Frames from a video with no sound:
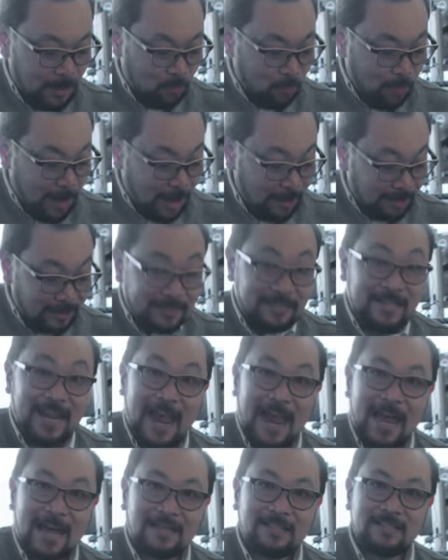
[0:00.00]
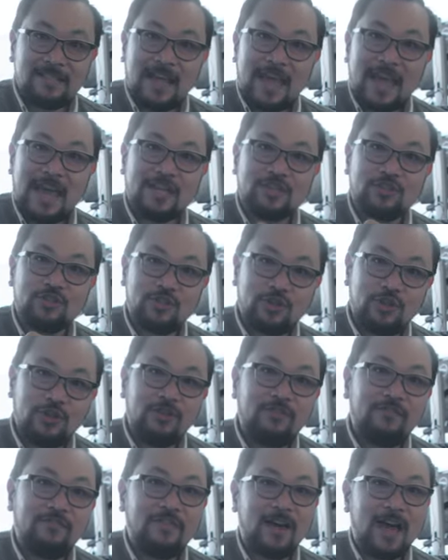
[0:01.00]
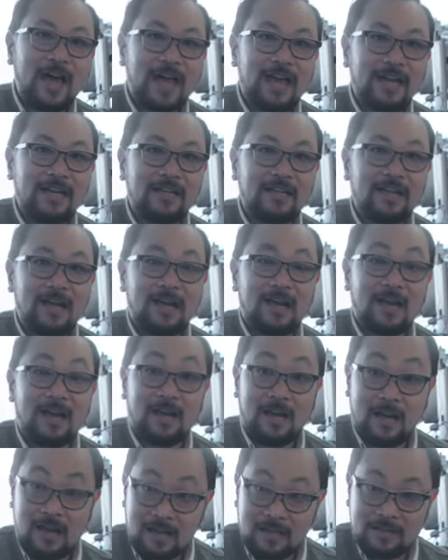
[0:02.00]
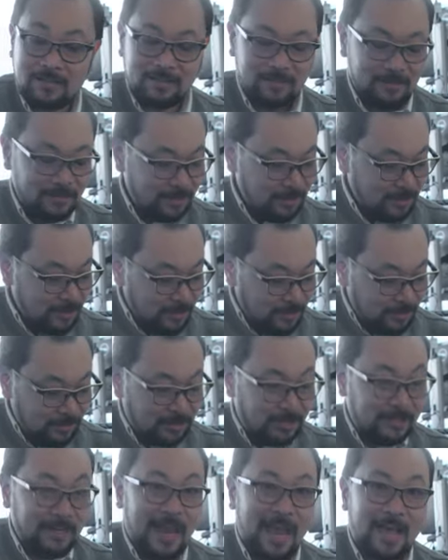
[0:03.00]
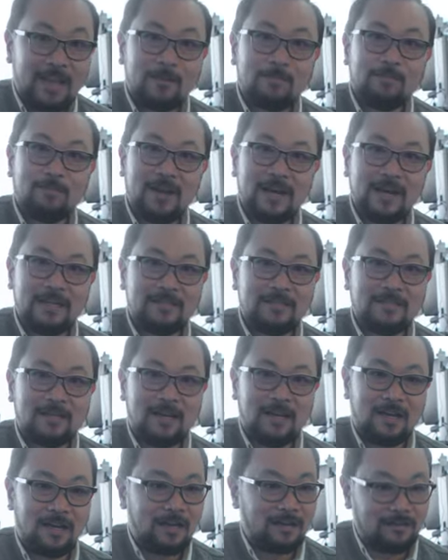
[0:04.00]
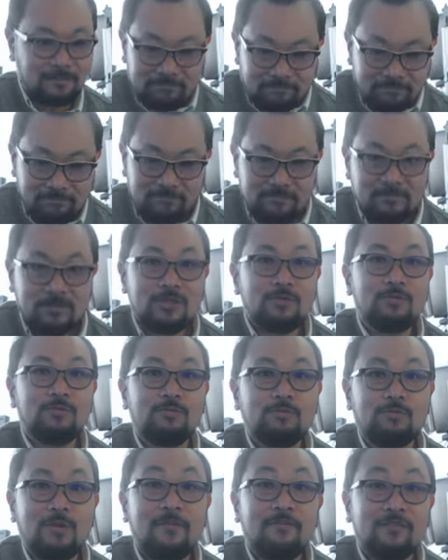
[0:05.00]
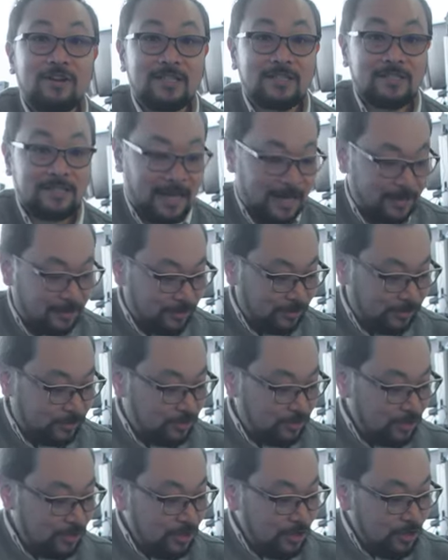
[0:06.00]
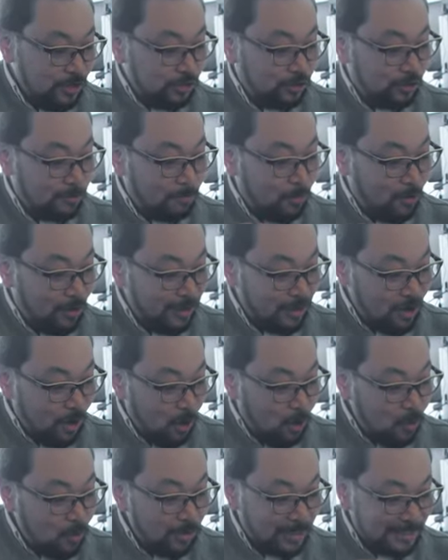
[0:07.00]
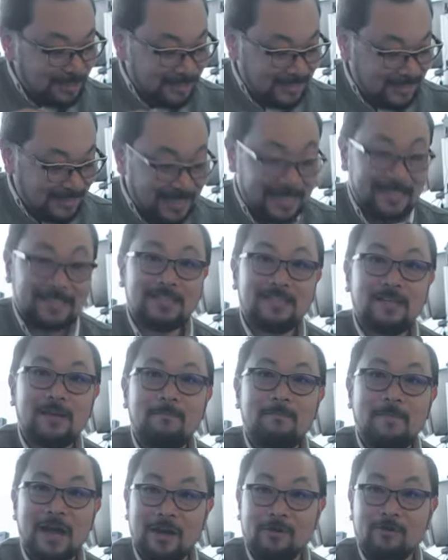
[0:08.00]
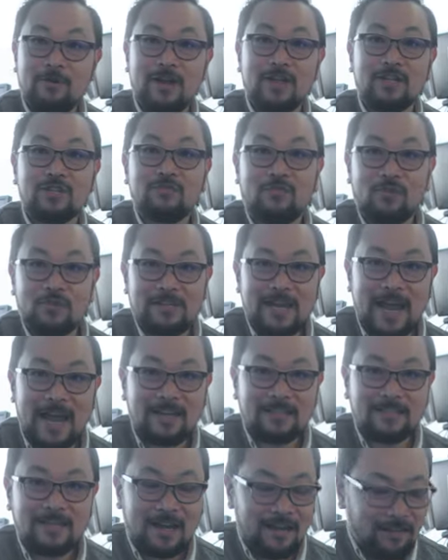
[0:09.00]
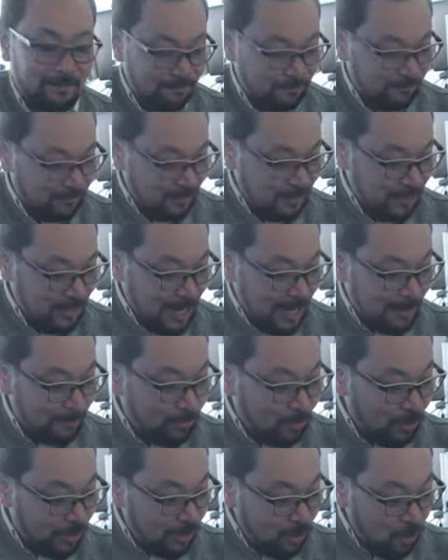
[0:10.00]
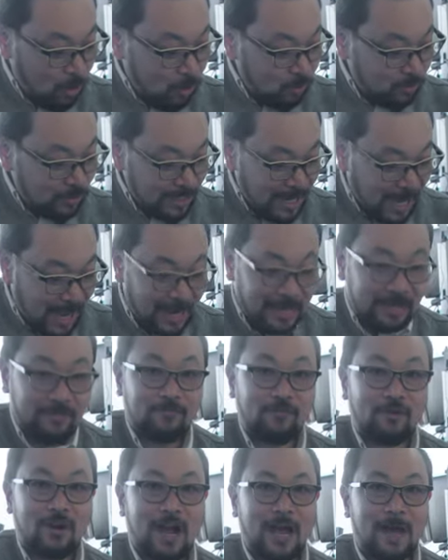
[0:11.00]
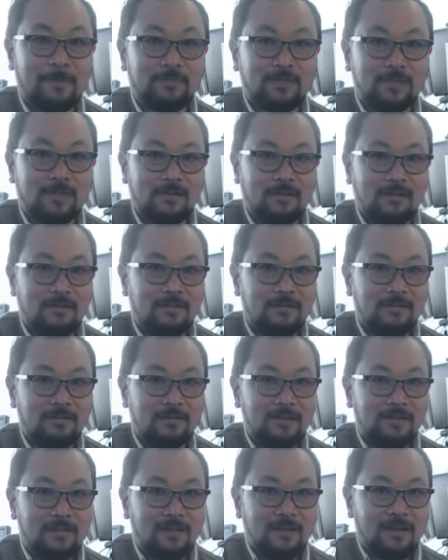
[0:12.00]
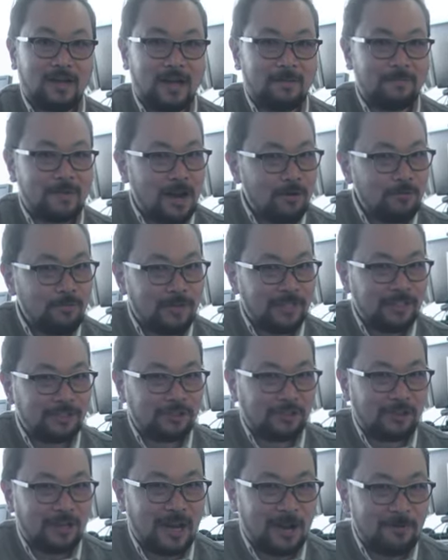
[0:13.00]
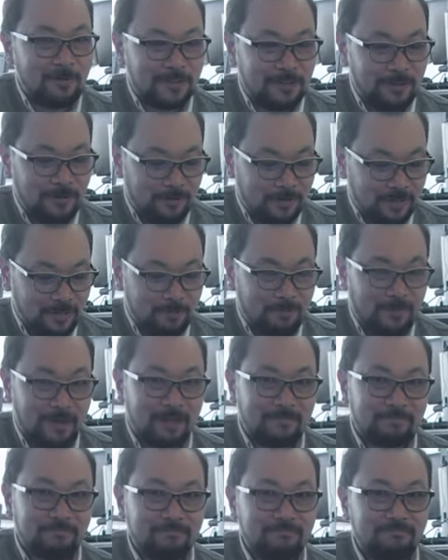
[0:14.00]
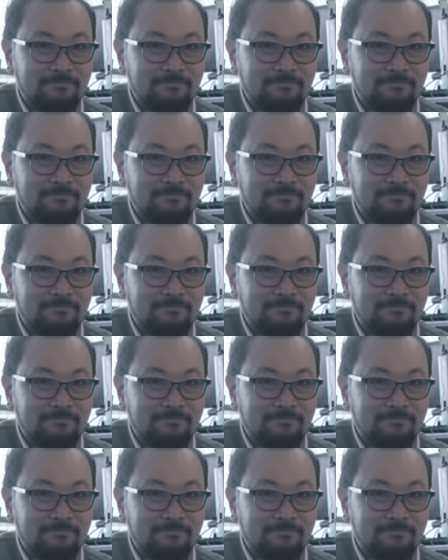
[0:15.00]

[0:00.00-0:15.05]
where DAkkS has certified us to calibrate reference standards to 0.06 microns for tactile and 0.09 for optical. I'm not really sure how we do this, but